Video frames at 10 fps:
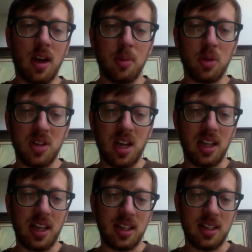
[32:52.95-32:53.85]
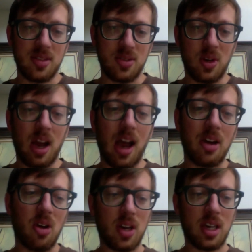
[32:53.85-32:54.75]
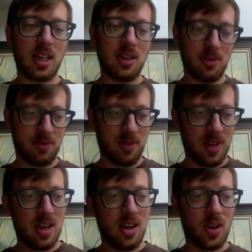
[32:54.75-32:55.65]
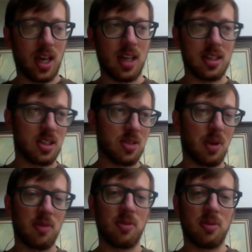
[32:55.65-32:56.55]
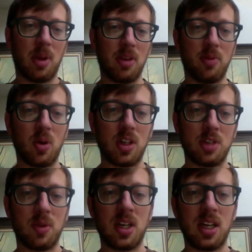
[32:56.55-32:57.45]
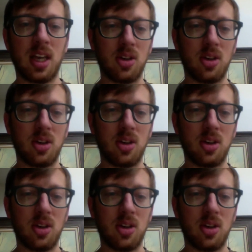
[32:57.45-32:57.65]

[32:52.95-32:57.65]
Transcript: There's not like necessarily a hierarchy of, okay, this is my focus for the day.